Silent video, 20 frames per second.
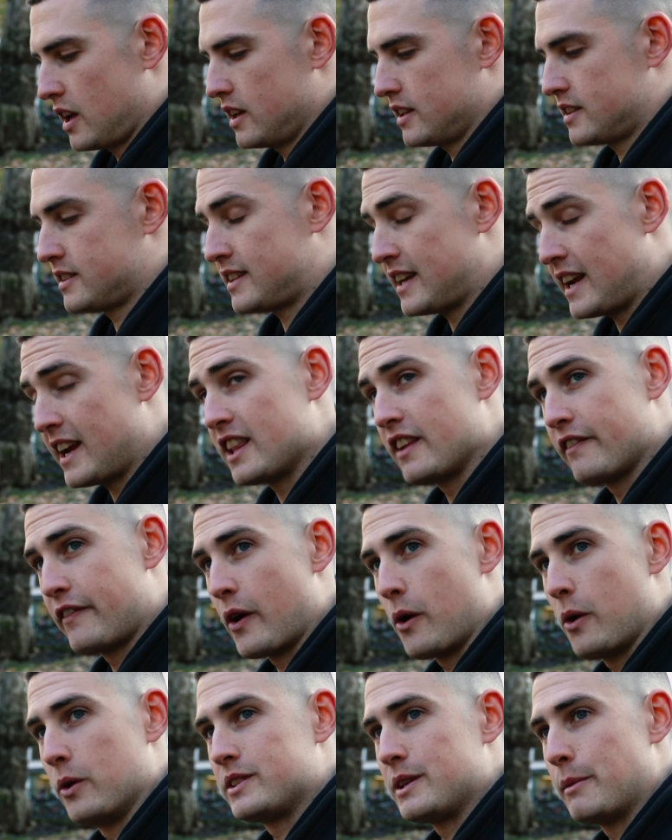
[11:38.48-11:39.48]
Seeing the
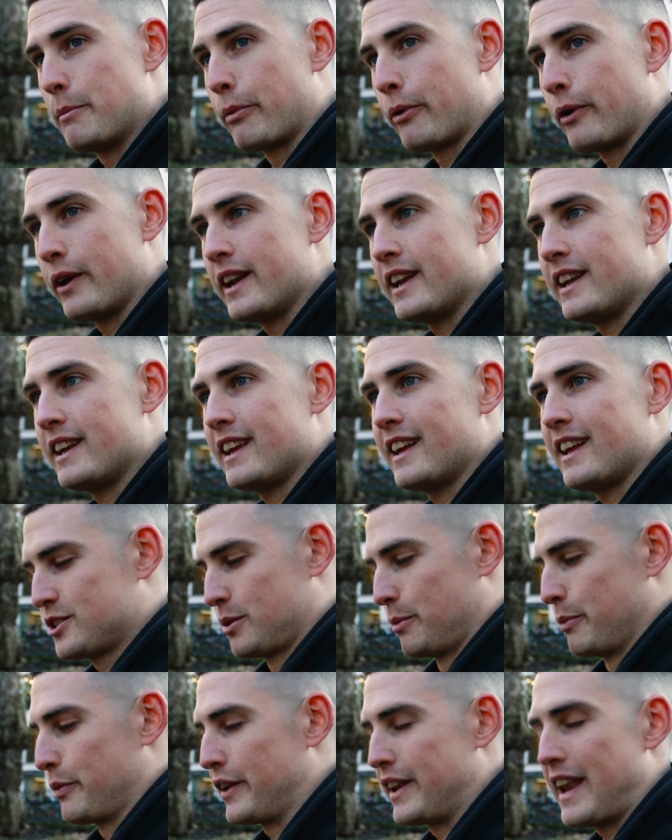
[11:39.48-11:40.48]
photos in print,
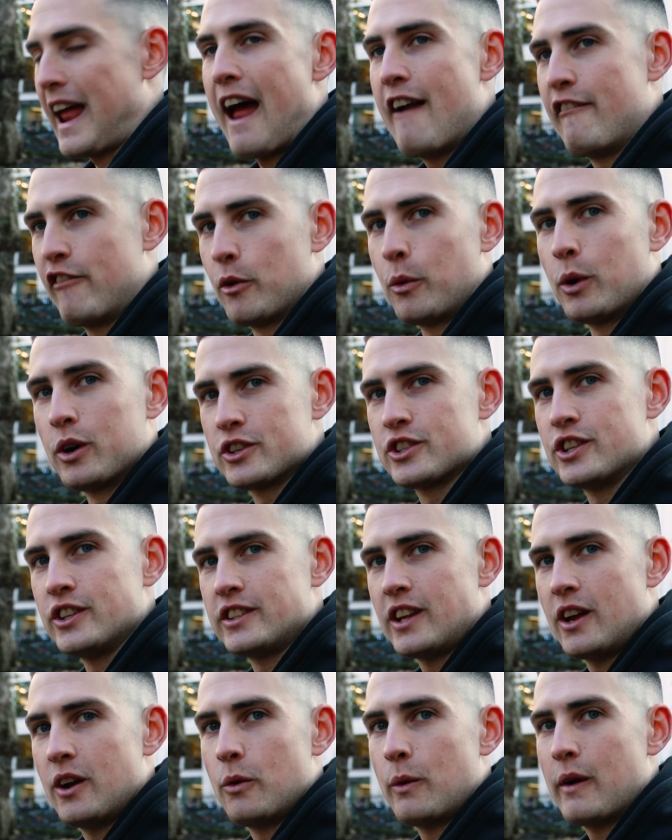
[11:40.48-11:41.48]
something that everyone
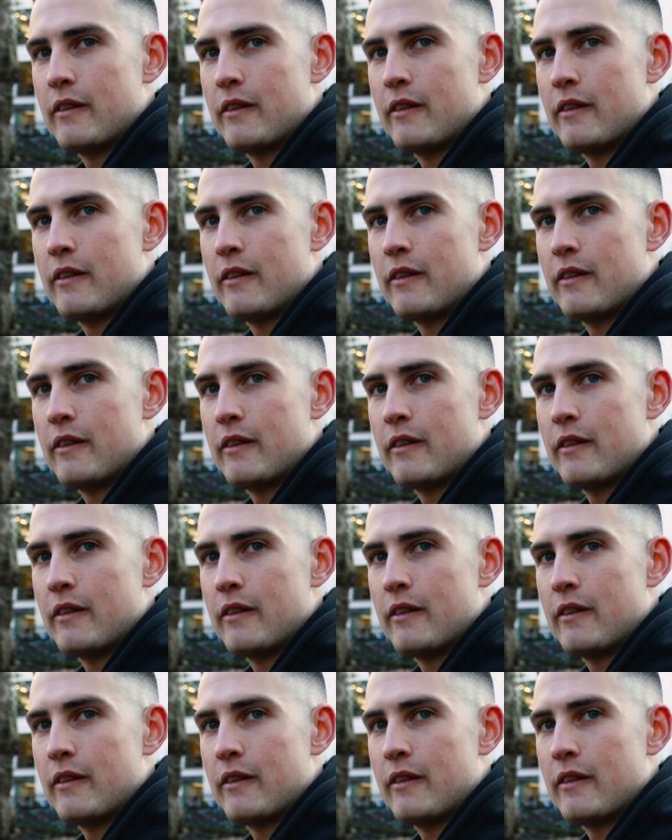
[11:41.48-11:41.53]
should do,